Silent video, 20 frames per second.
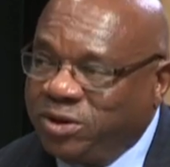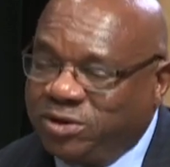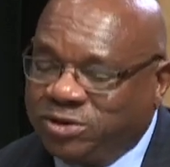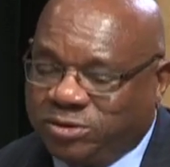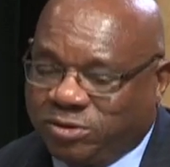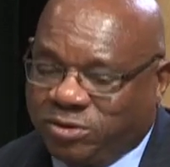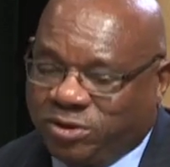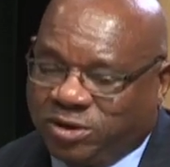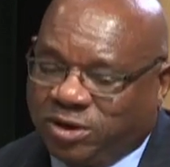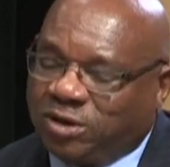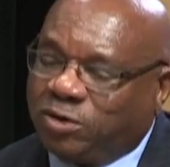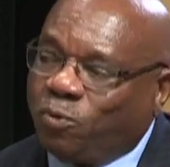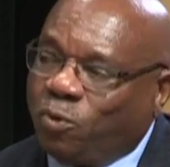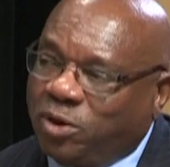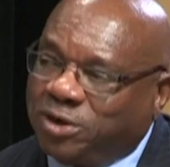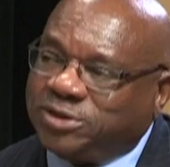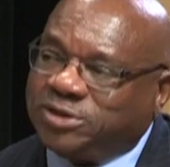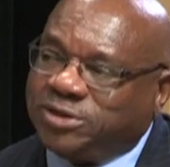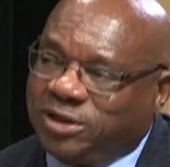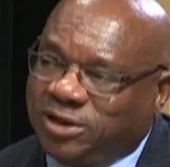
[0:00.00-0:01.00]
So there
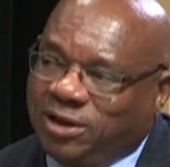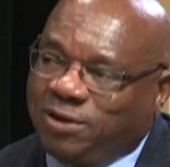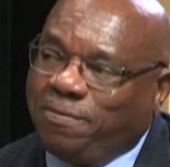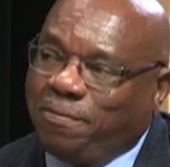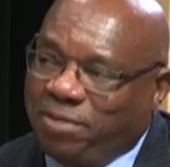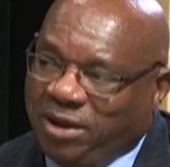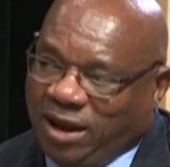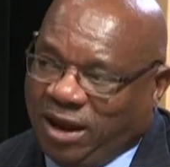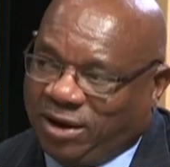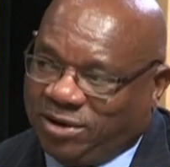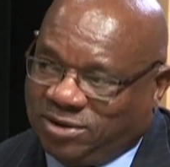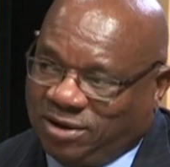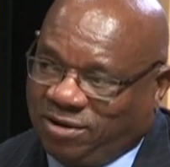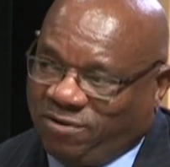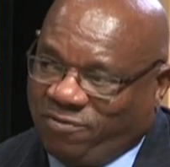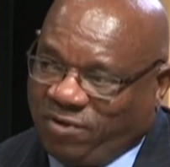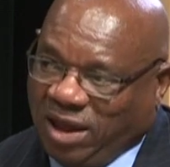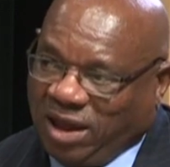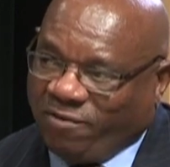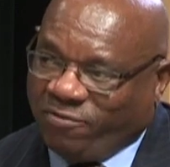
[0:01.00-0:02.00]
was the impact of
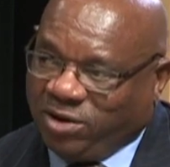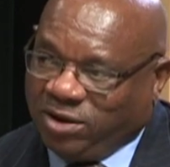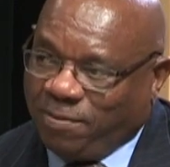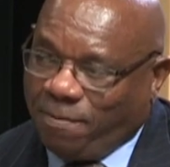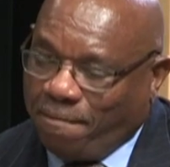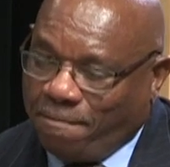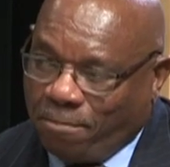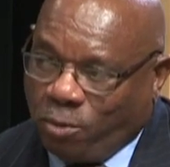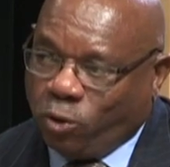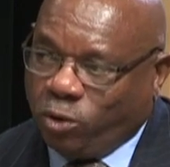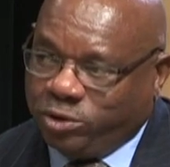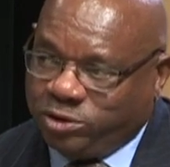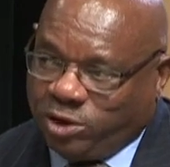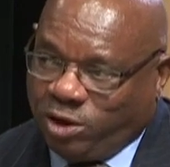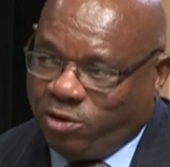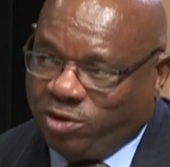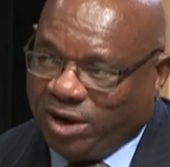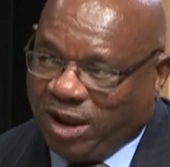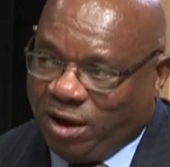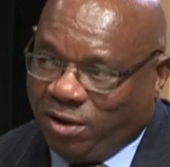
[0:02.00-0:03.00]
having more
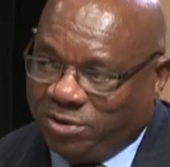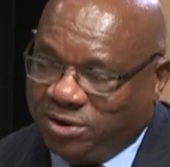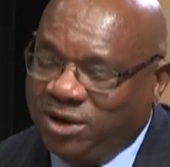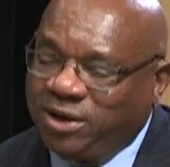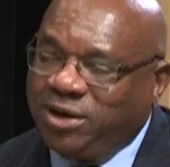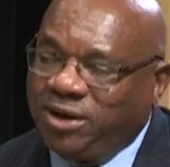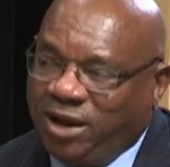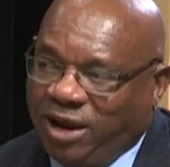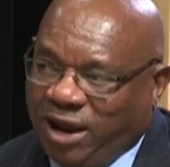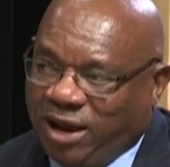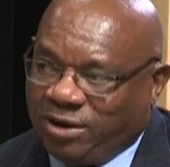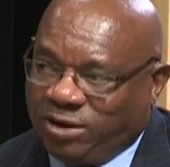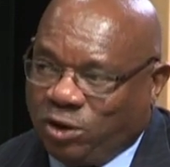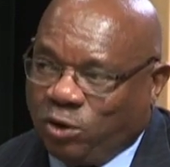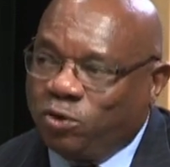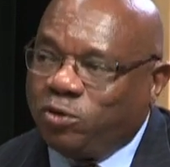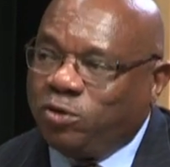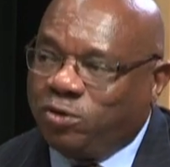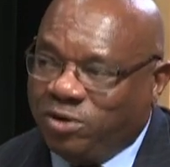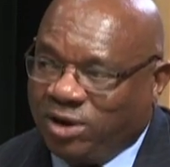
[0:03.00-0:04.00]
turnout at
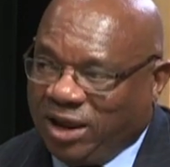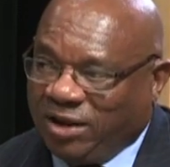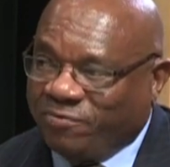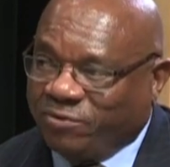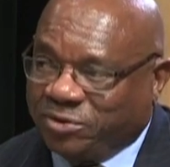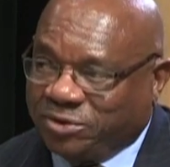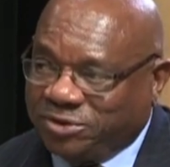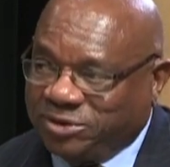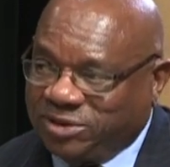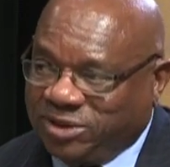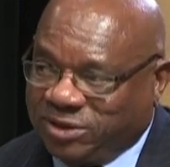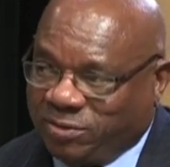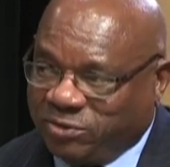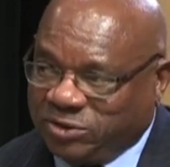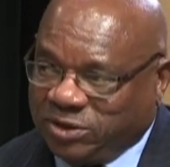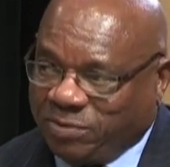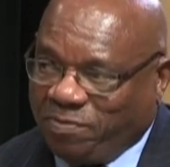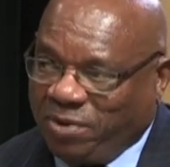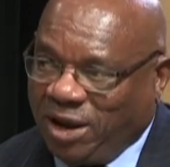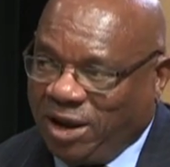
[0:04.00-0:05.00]
local levels. There was
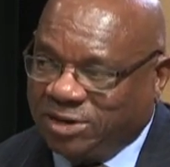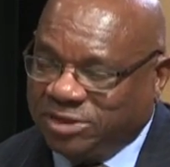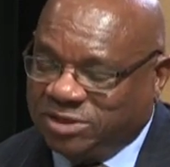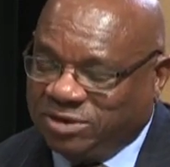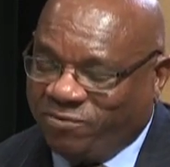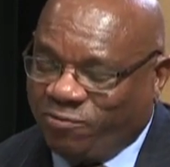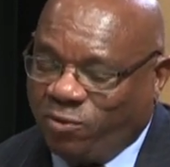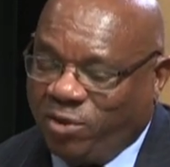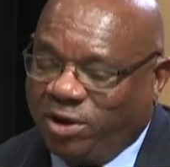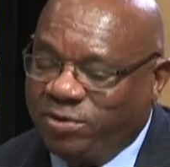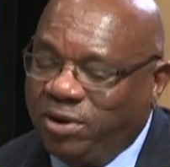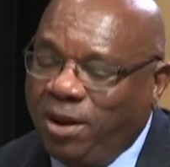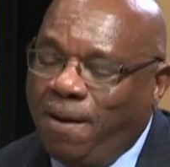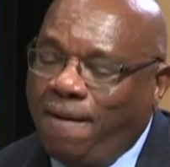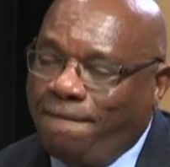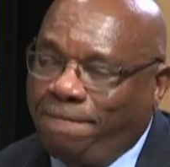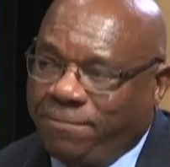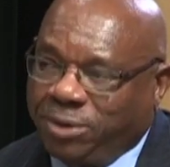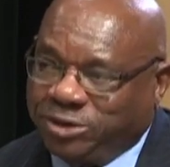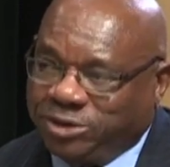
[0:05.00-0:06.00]
a positive one,
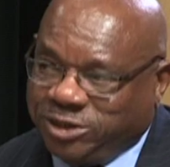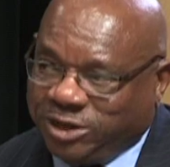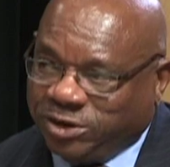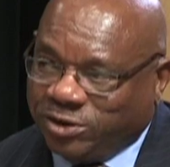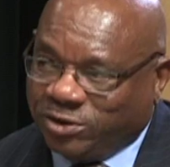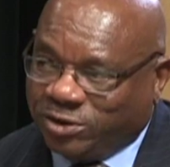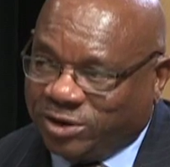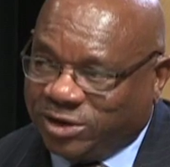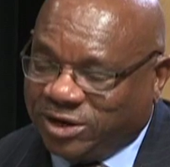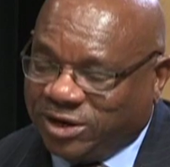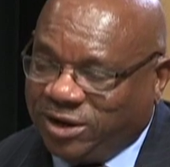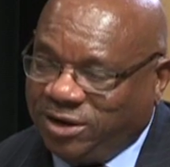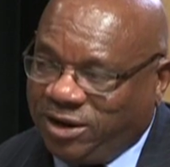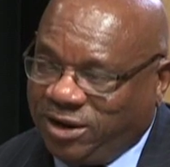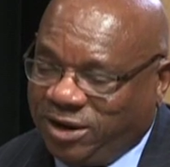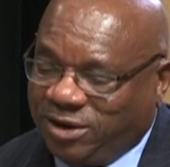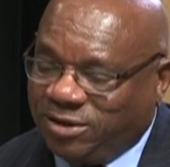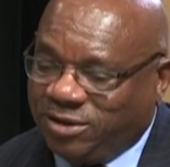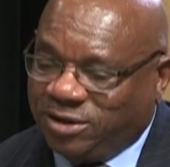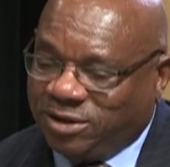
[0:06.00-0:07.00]
particularly
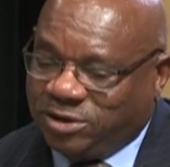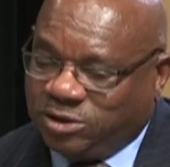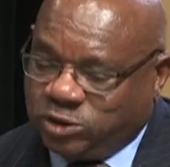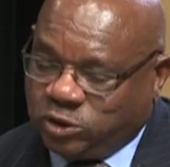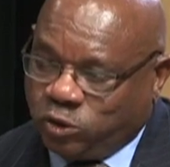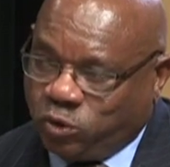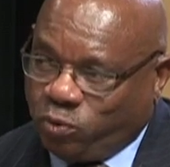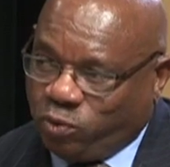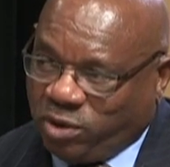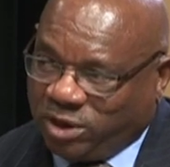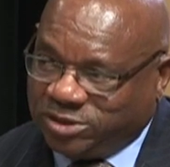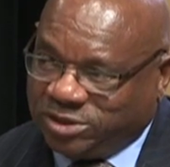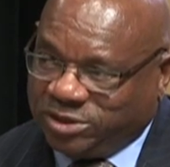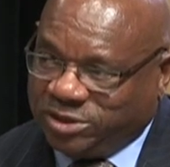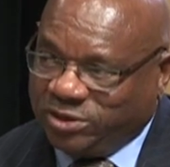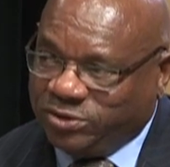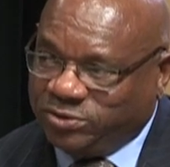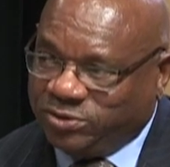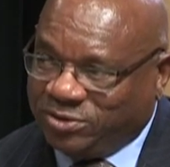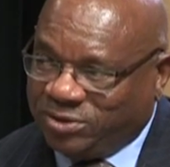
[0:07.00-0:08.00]
in the 2
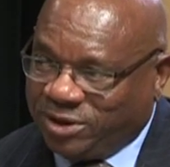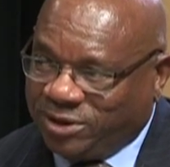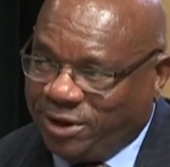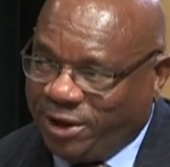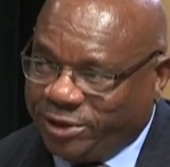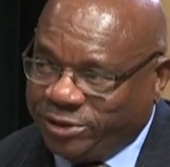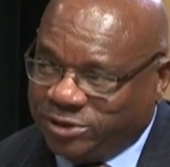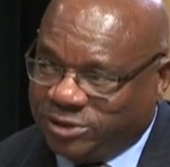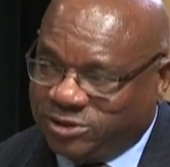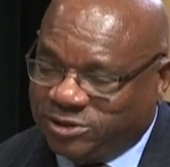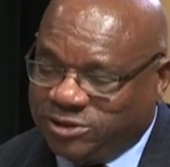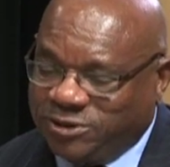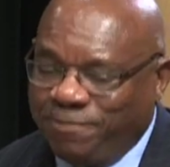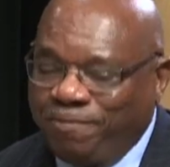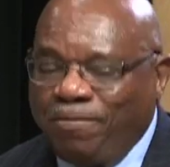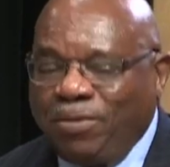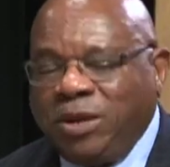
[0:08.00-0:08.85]
presidential elections.